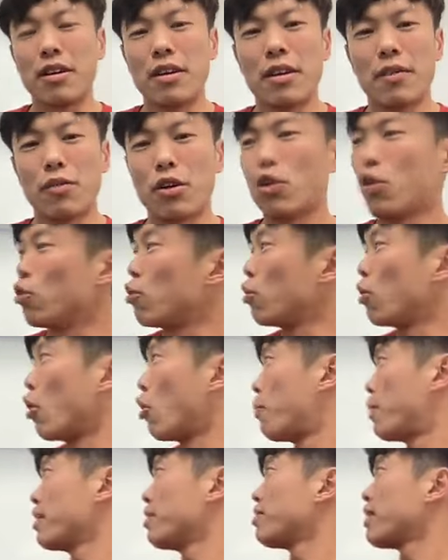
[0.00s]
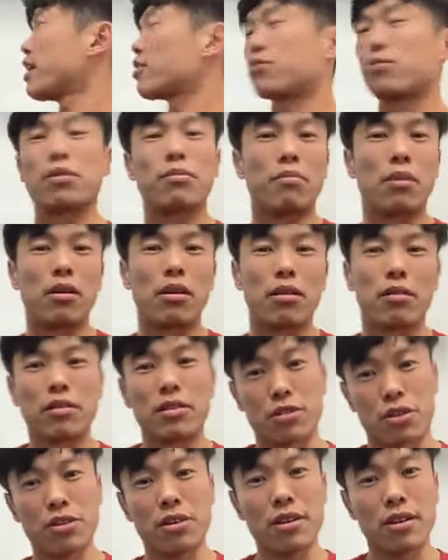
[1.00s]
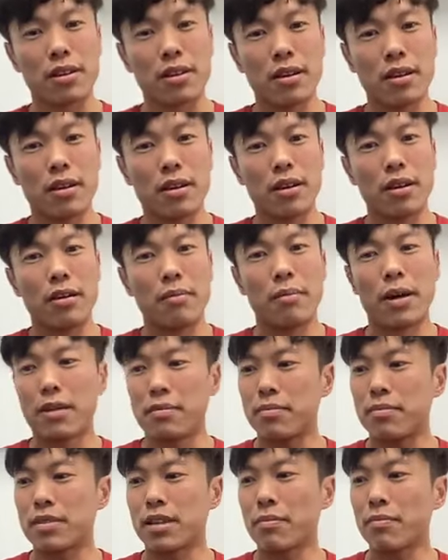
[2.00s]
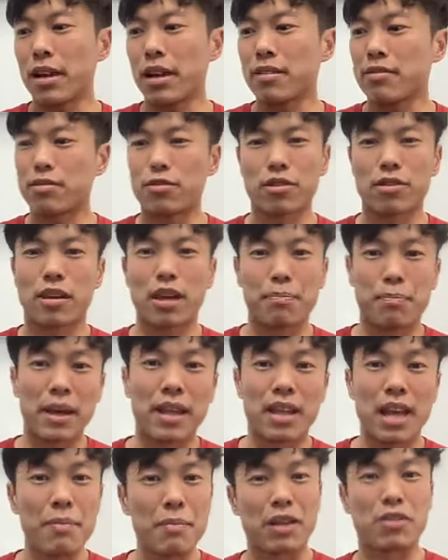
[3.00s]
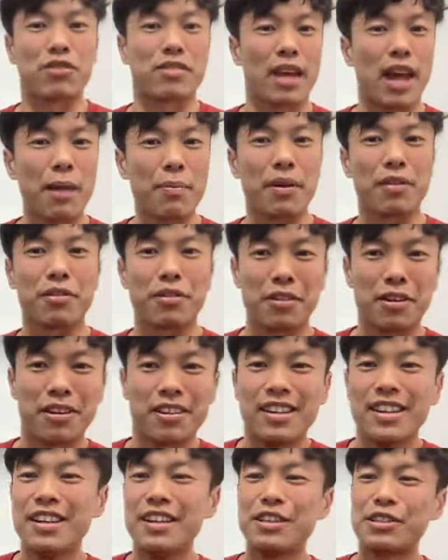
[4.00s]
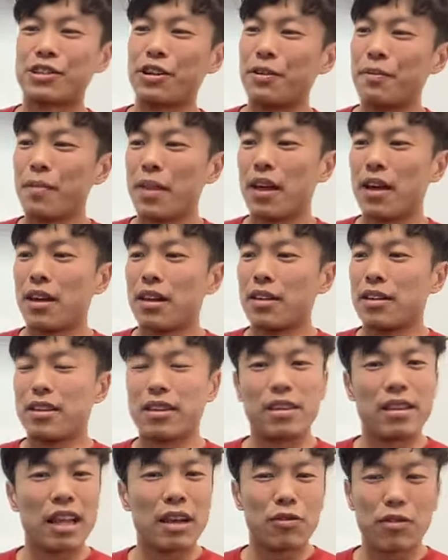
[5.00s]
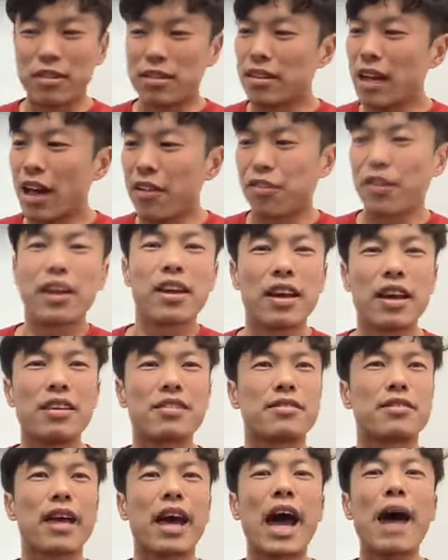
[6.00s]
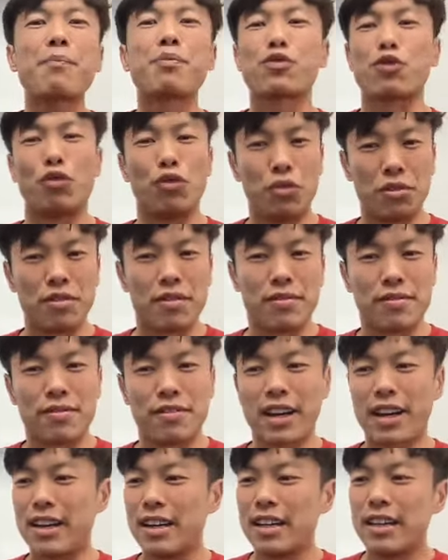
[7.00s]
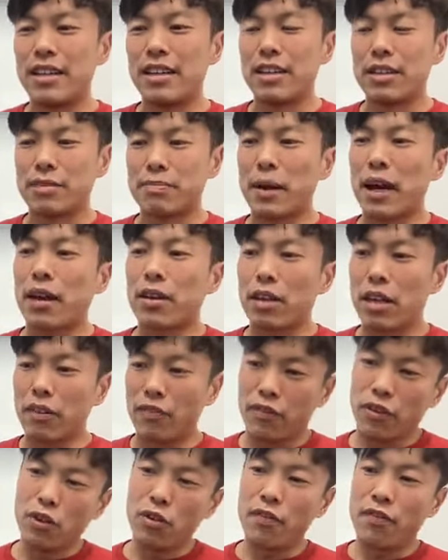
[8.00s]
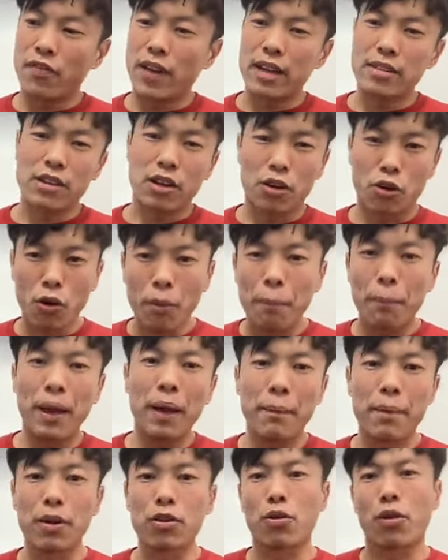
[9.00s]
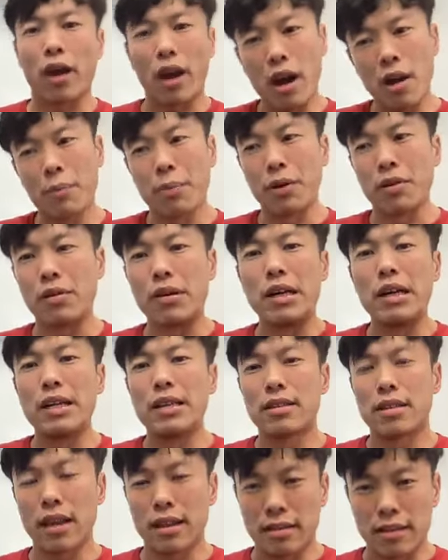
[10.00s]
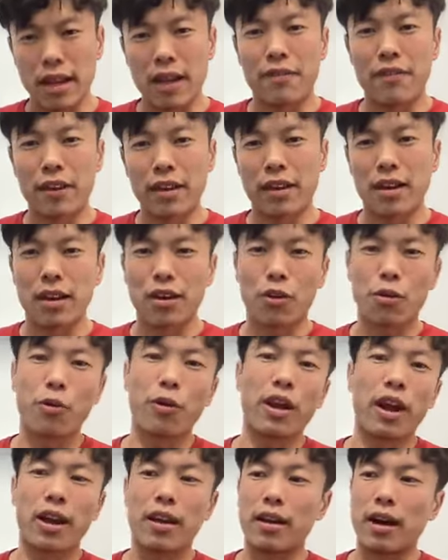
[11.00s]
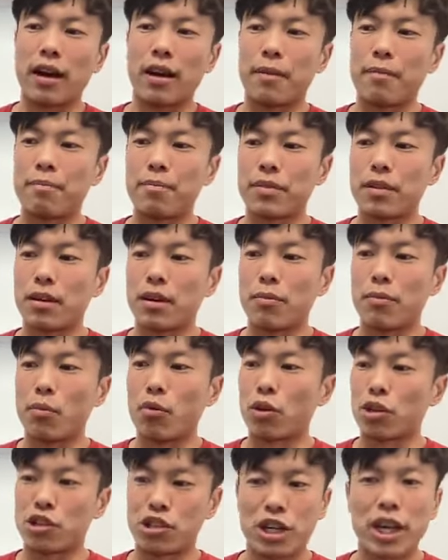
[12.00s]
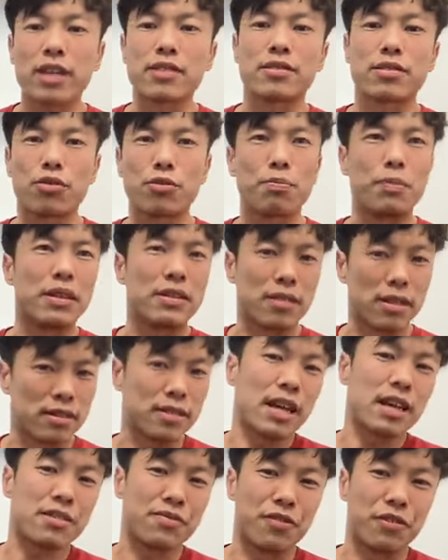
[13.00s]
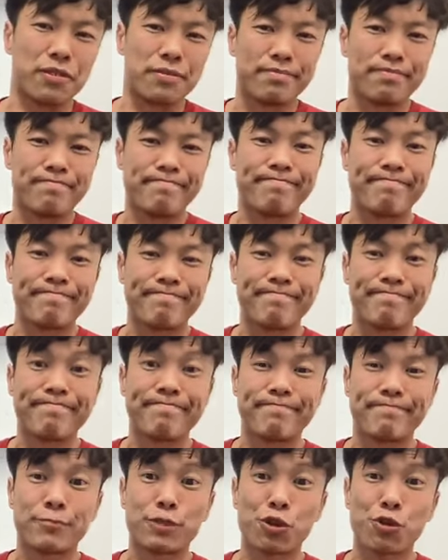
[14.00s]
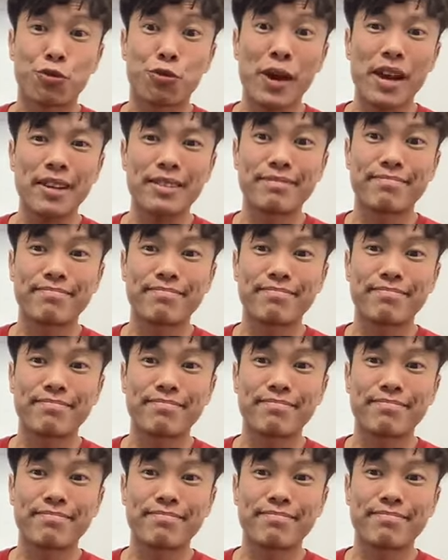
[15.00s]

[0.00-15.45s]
You open next to the mall, it's good, but sometimes just pandemic just happen. So nothing is absolute, right? But if you find some good people to help you, they definitely can create more chance to be successful. Cool, right?